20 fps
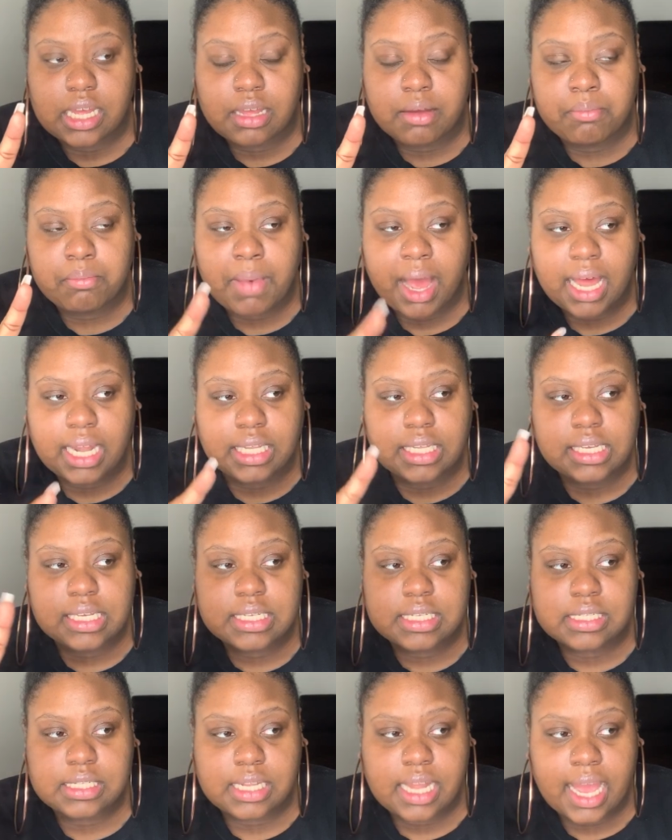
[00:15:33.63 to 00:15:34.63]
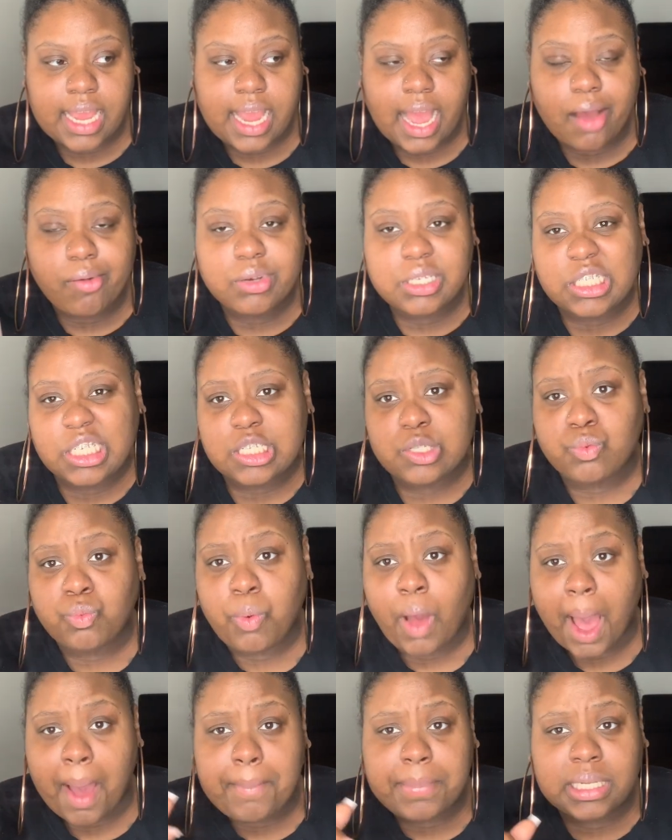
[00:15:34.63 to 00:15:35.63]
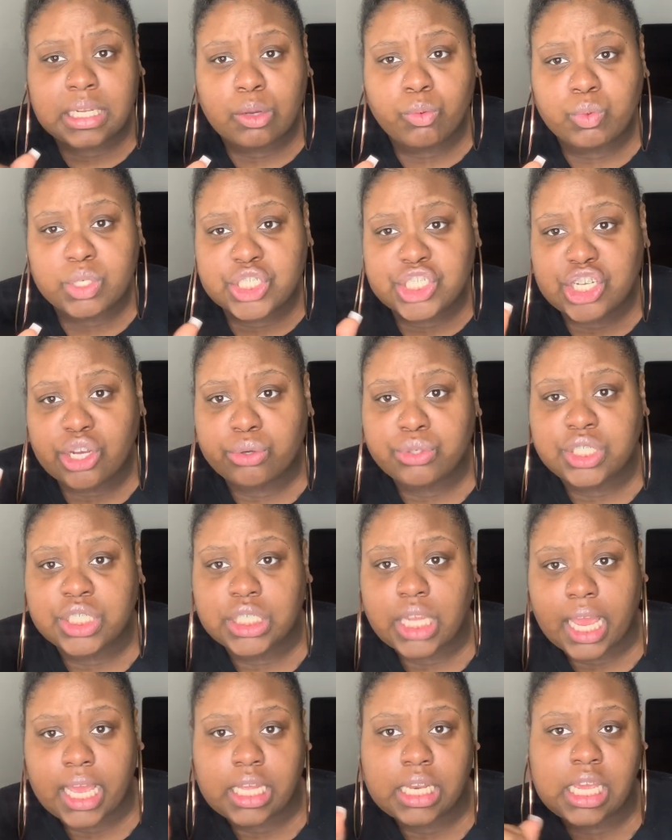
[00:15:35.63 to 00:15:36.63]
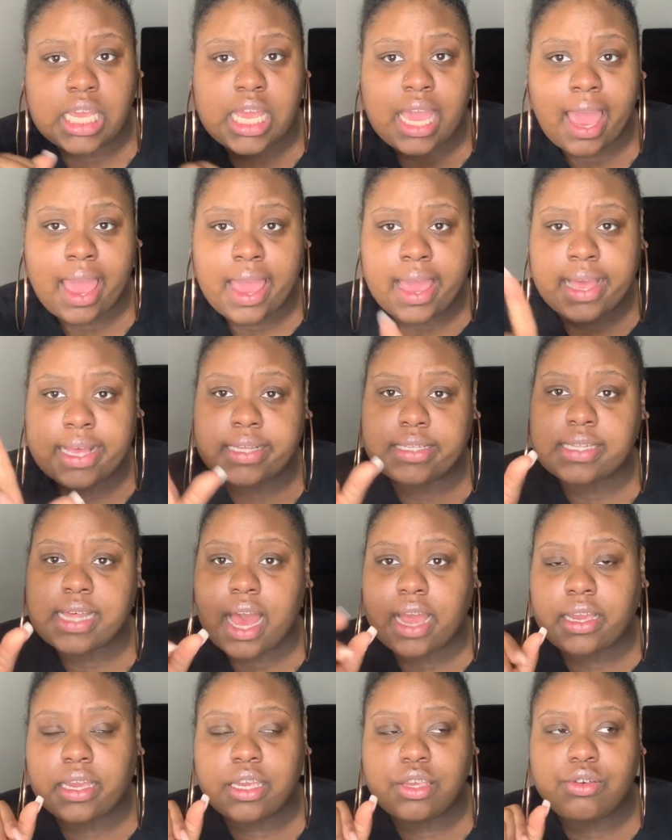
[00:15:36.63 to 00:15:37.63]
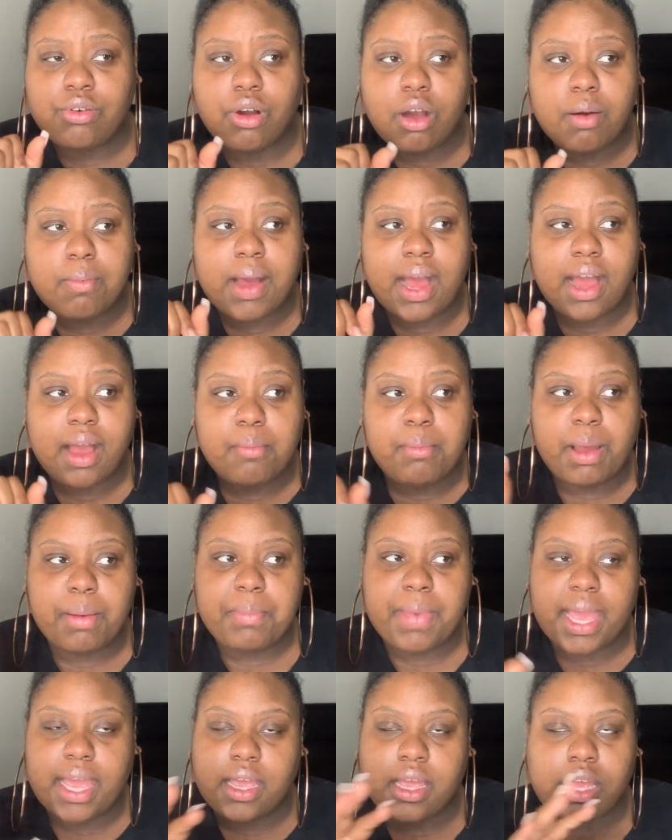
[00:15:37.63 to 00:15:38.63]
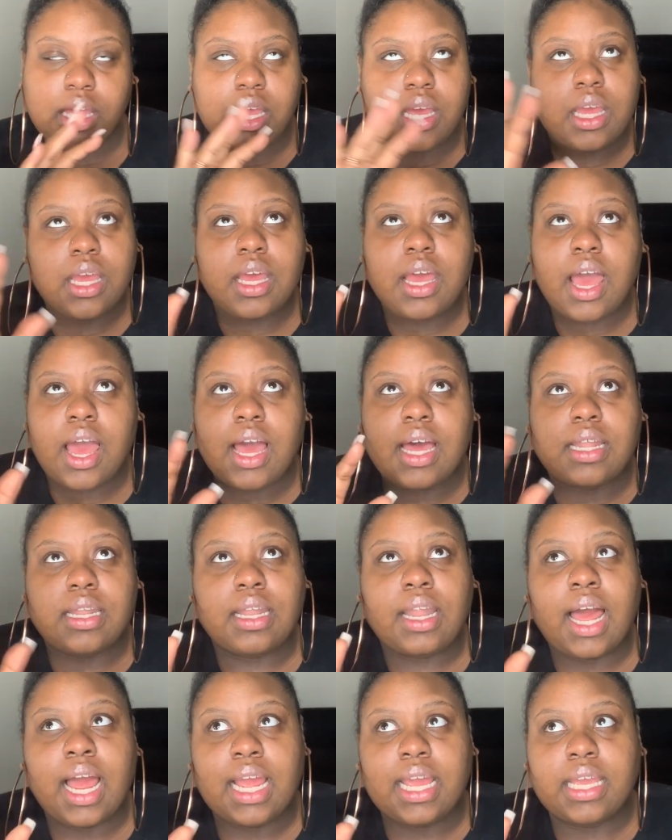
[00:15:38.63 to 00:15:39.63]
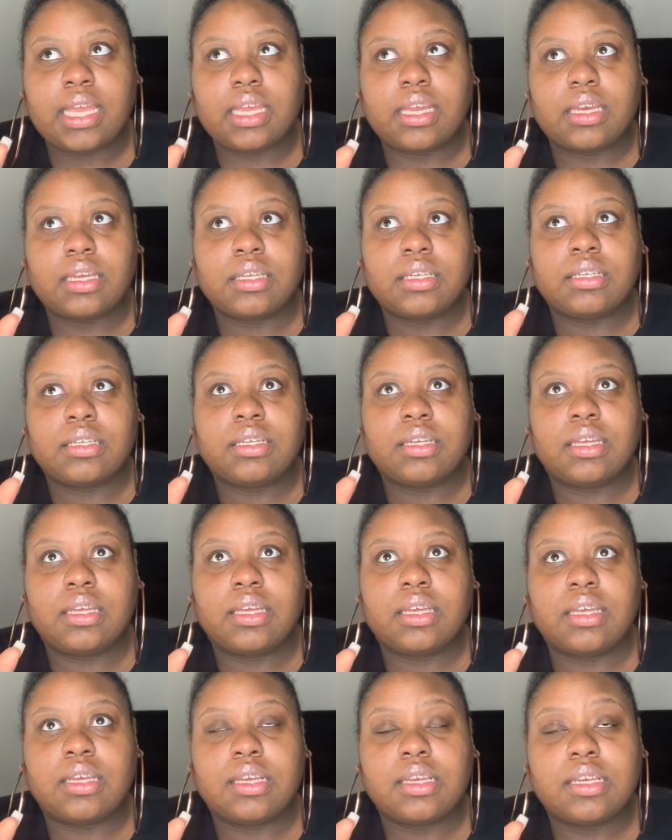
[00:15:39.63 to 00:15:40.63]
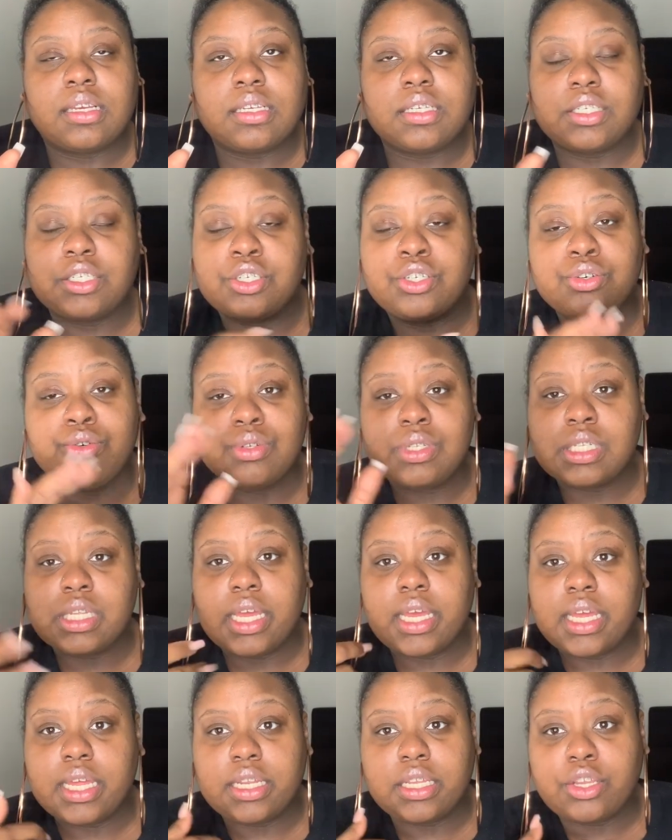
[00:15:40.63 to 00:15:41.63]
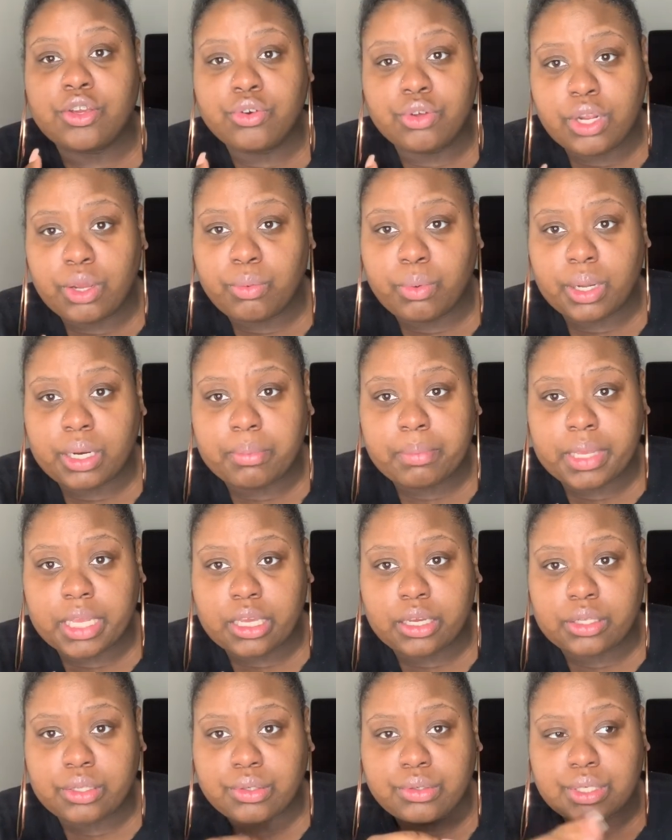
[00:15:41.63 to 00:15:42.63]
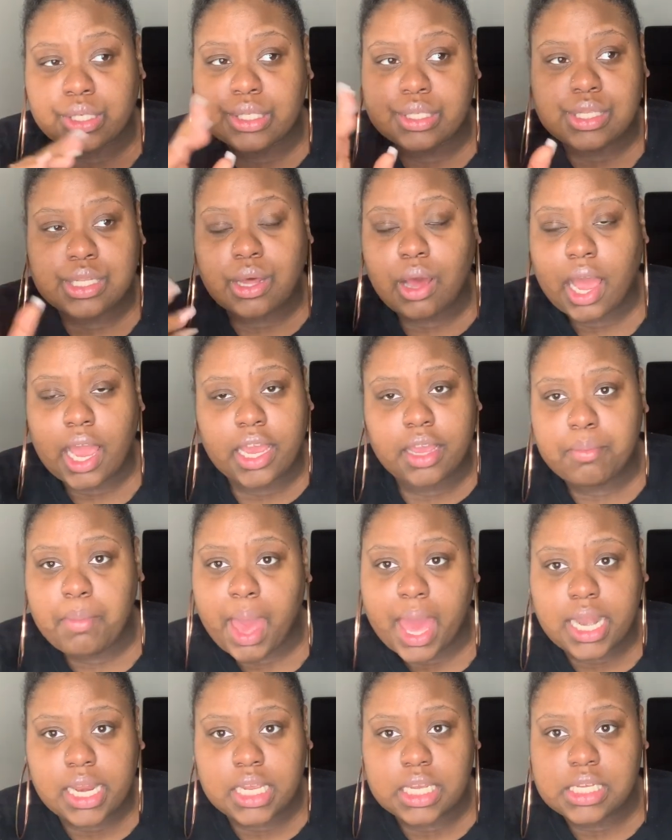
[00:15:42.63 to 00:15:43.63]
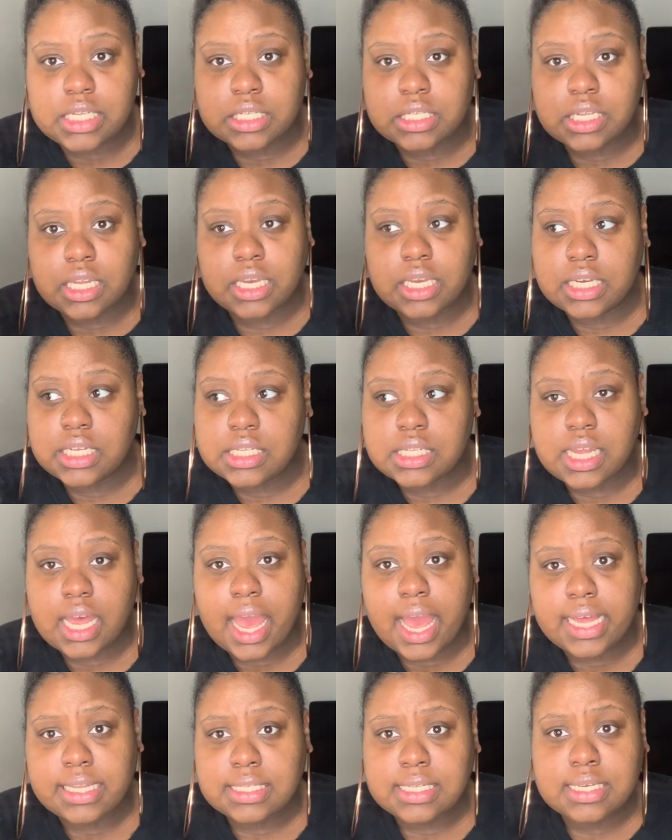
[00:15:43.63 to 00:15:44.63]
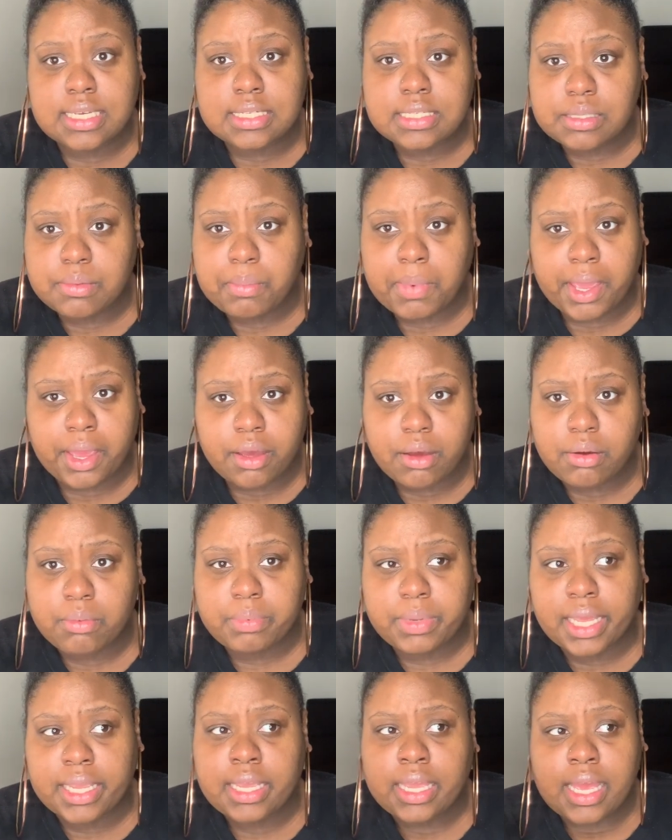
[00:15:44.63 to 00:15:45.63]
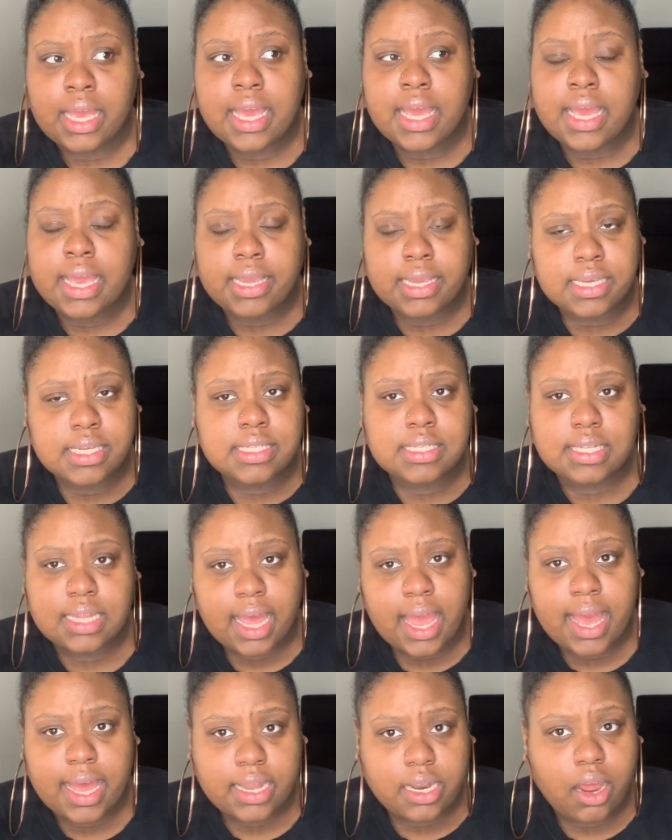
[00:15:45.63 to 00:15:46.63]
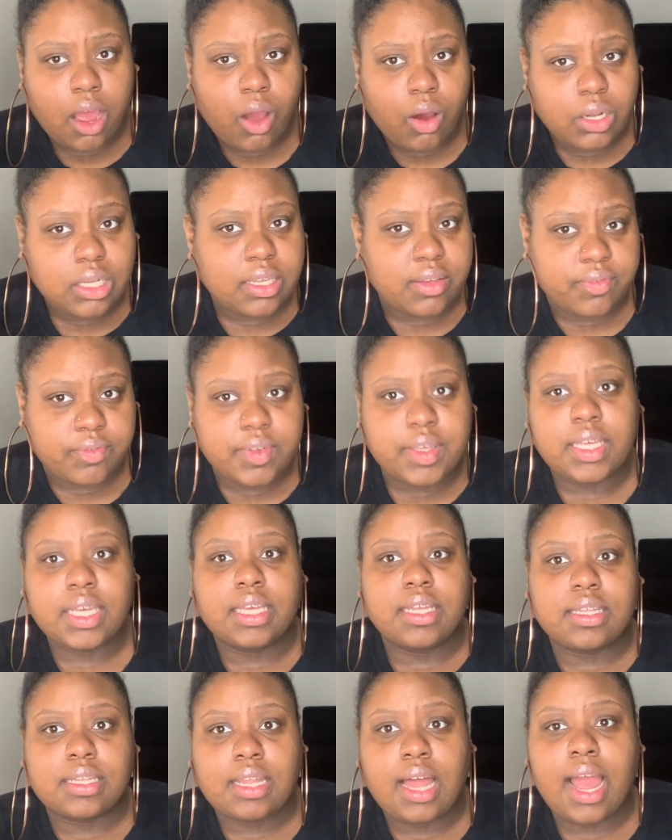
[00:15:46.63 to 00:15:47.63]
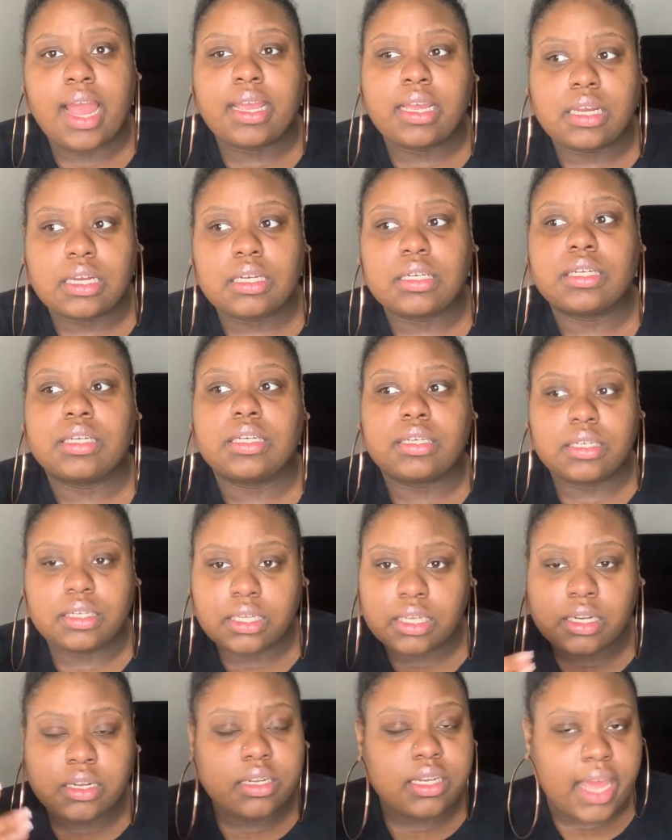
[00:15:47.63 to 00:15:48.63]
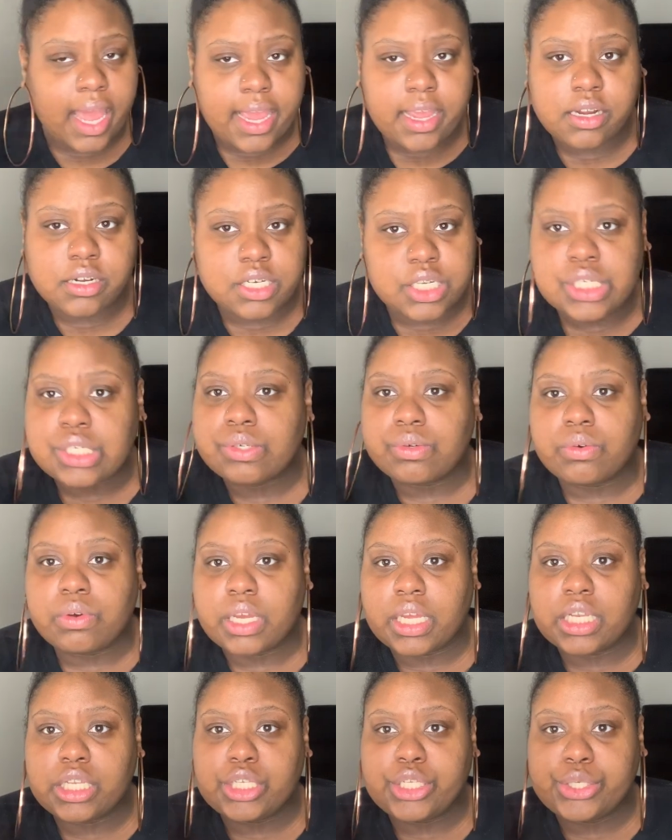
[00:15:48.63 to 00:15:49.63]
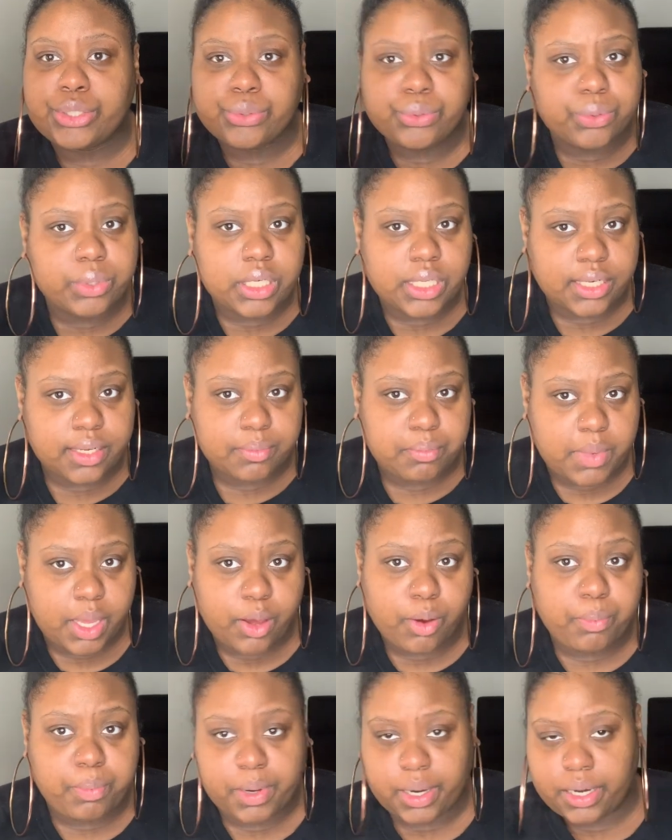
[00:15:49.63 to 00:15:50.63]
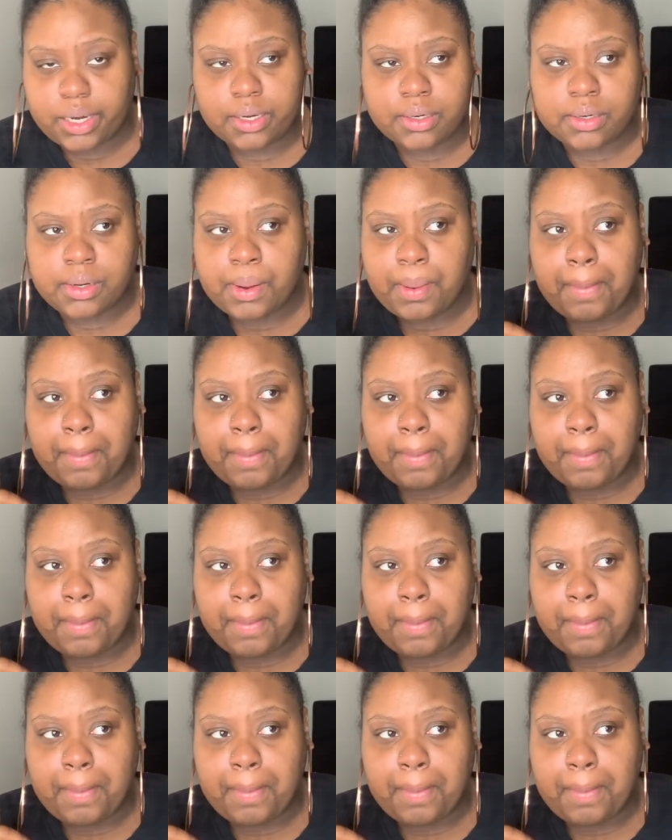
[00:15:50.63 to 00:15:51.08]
Molly is like, I was just wobbling with your shady ass. How can you go behind my back? Like, you said you didn't want to be included. So I ain't mad at Issa. Issa had to get some help. Like, Issa had a whole event, like, in a day or two, and you couldn't help her.